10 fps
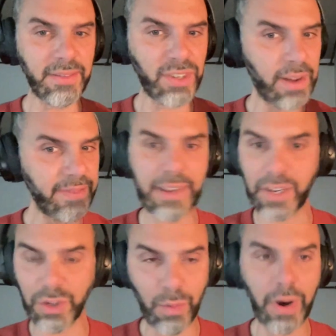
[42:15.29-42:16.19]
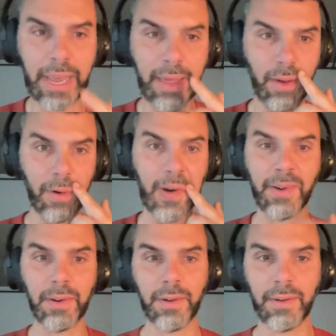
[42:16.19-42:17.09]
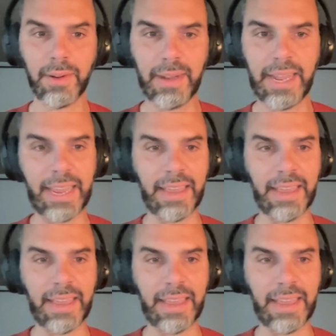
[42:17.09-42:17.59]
stuff that doesn't work either. Like,